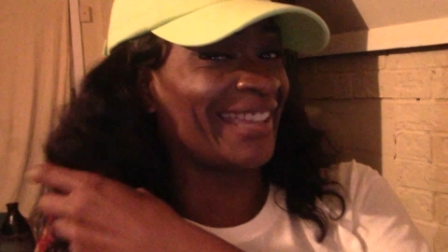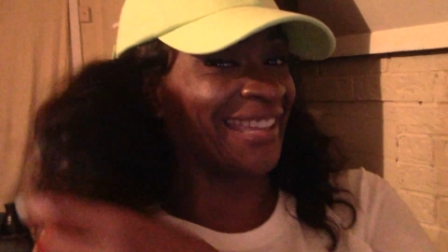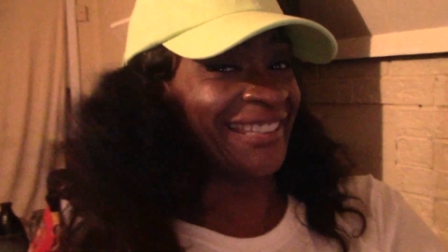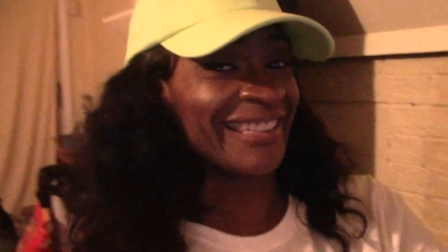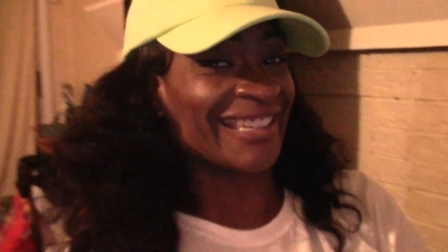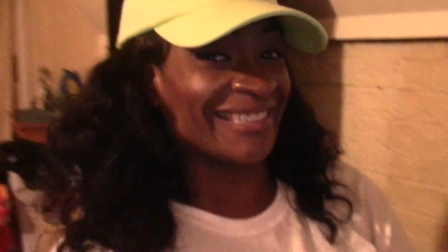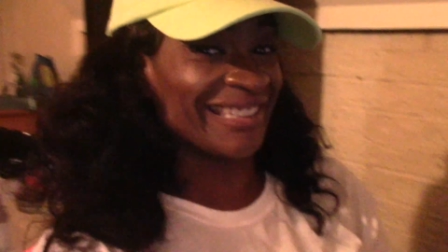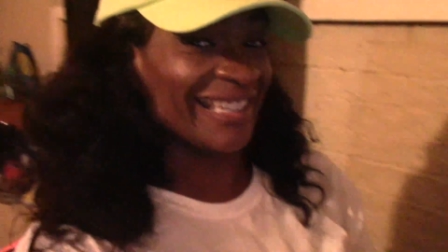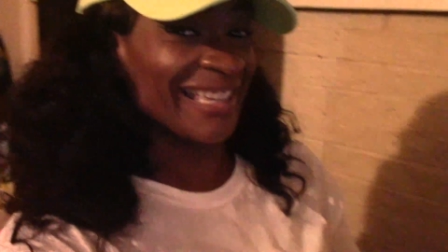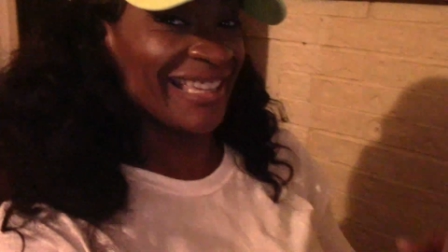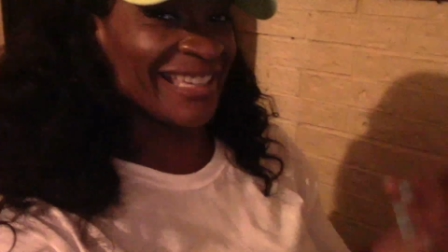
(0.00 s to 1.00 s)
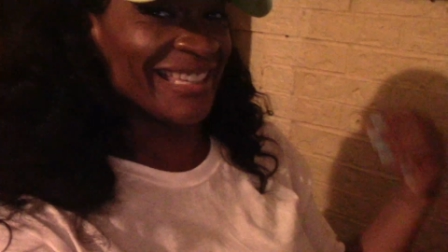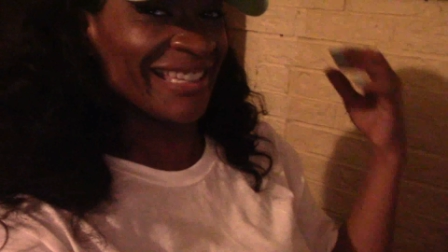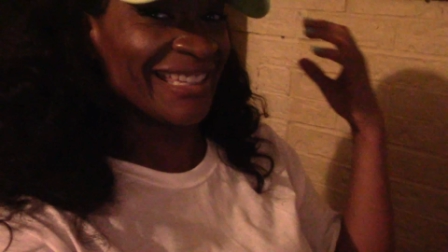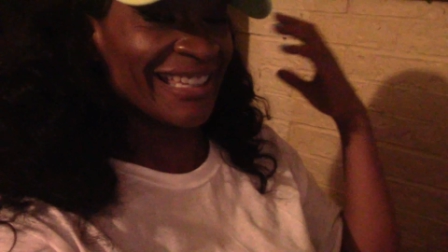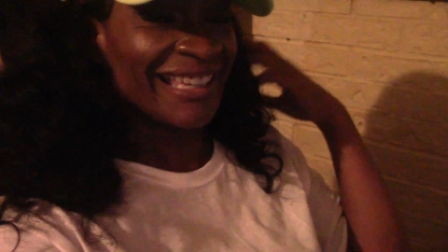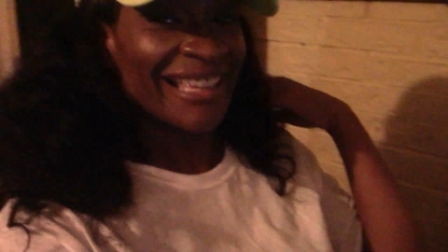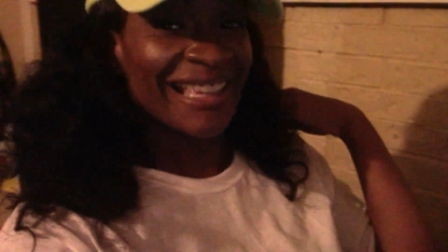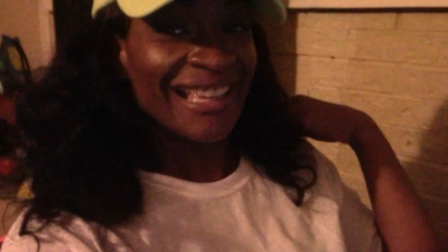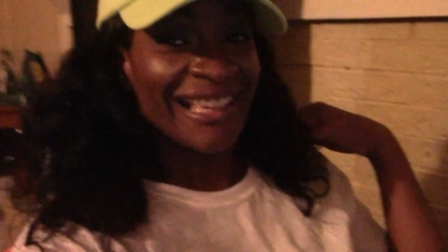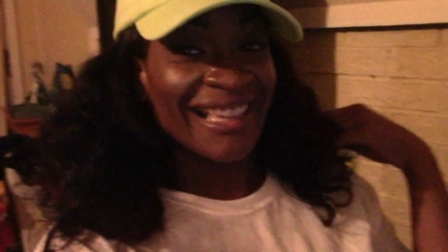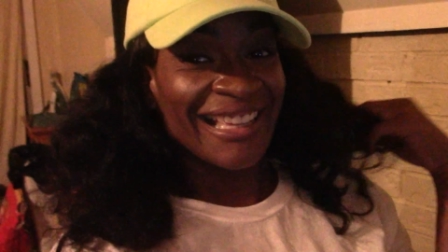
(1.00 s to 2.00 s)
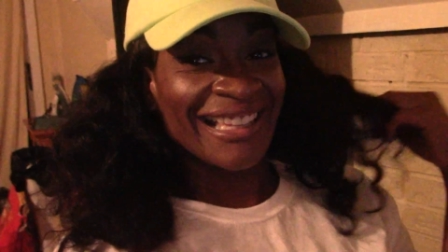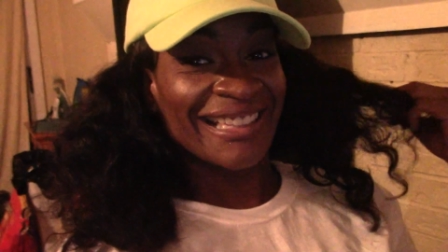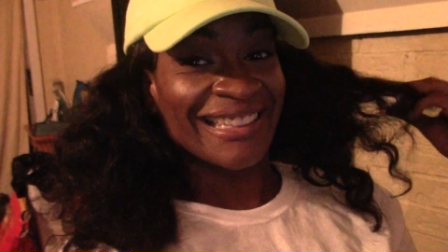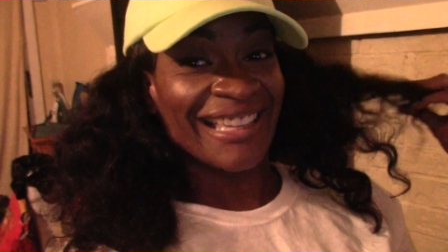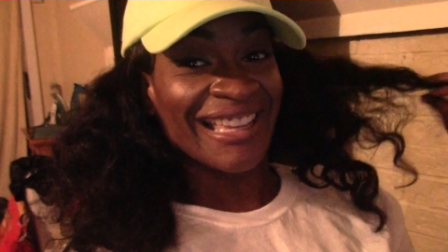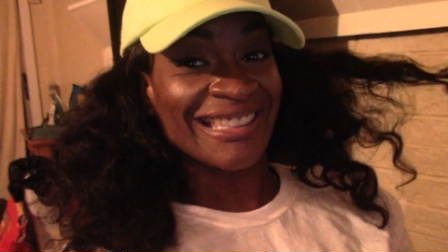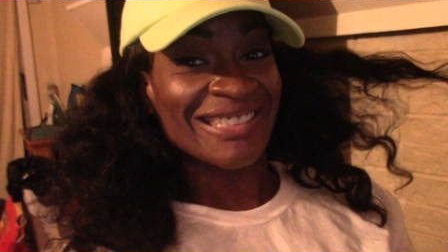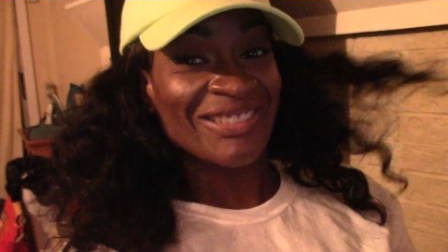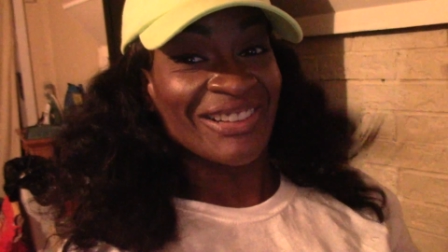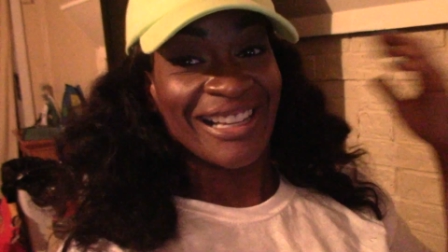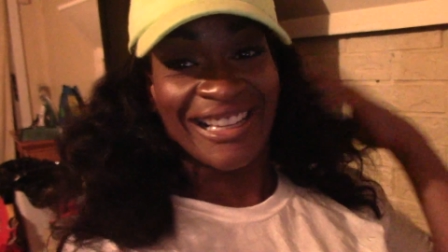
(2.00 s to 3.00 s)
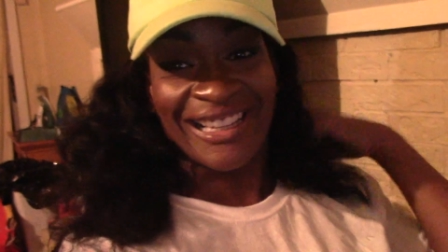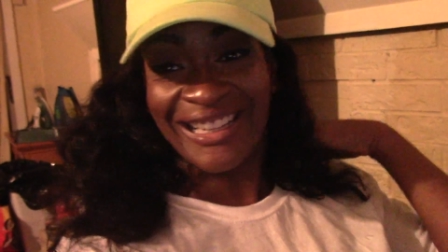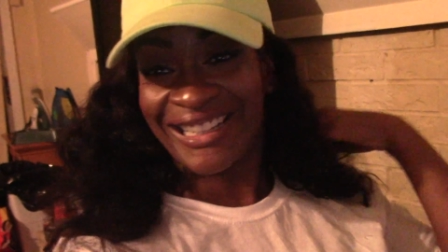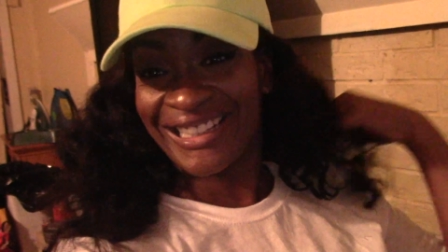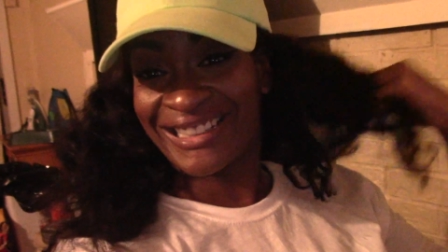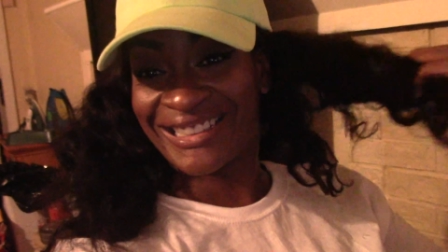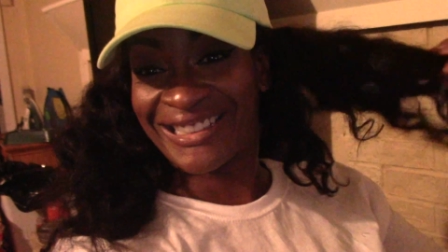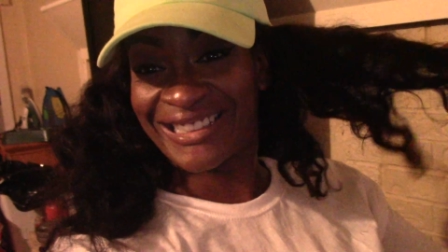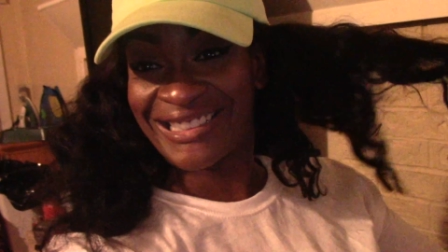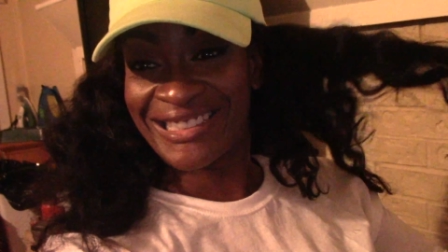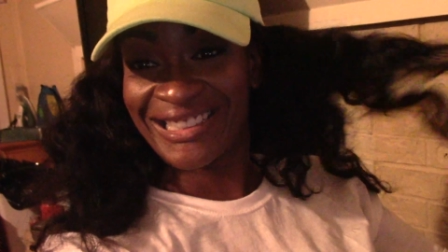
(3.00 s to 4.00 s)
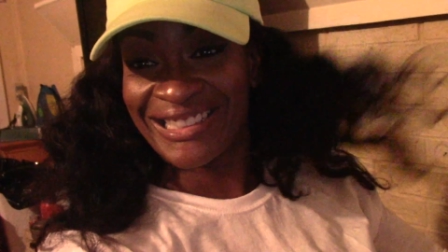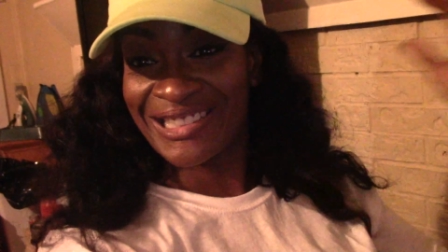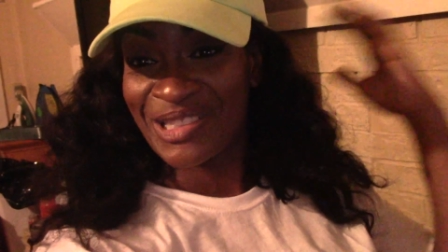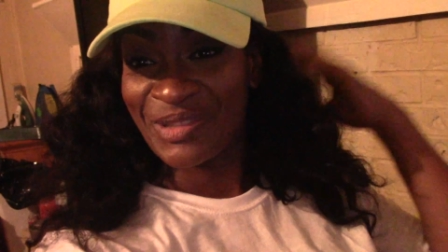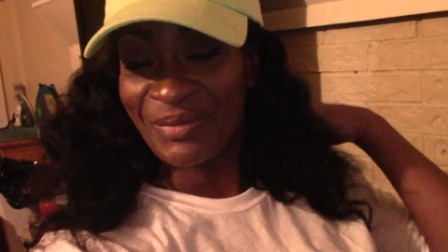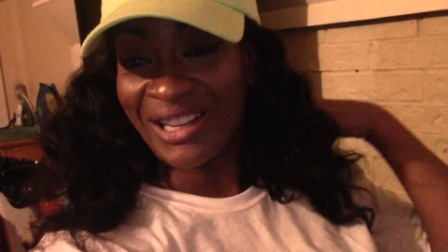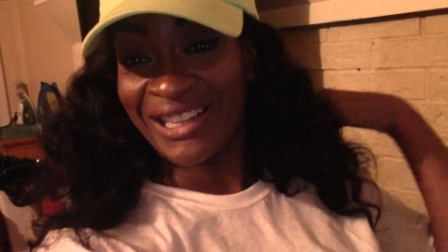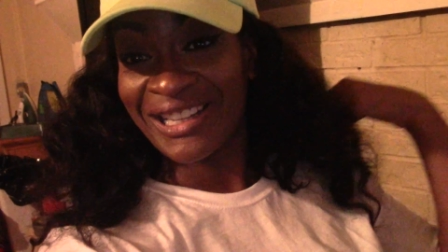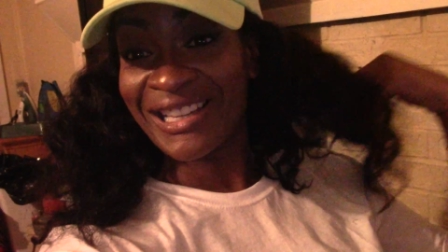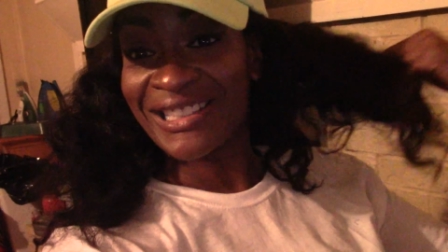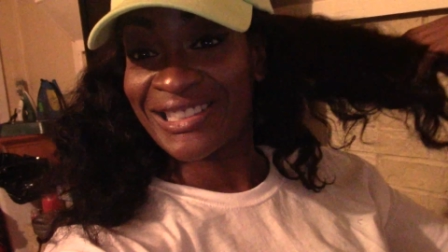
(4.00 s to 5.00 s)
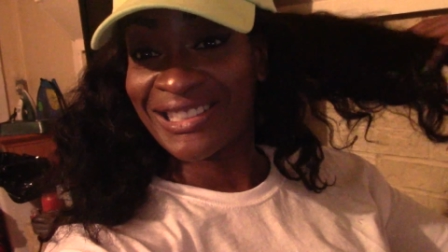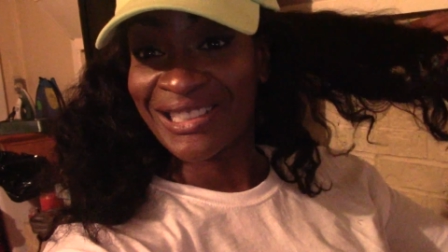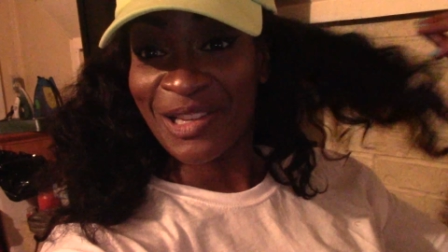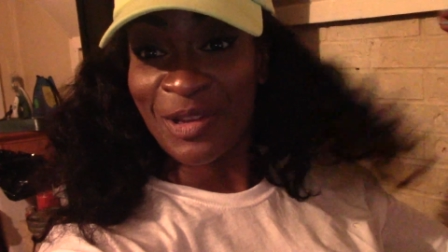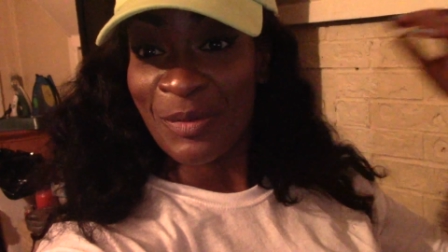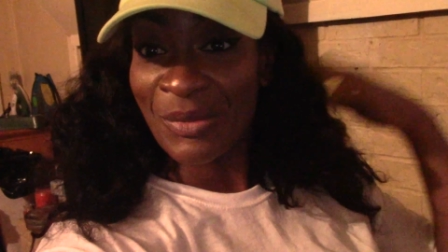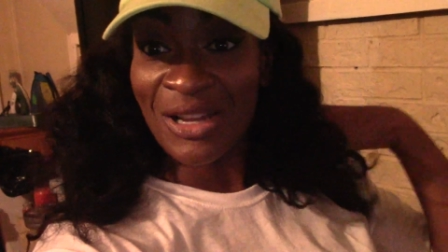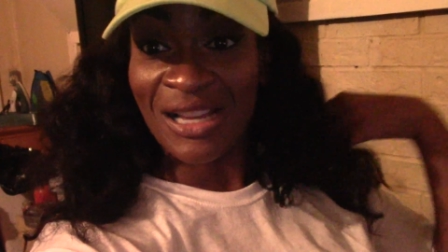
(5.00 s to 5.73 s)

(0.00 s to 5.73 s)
Look at that that is why this is my gym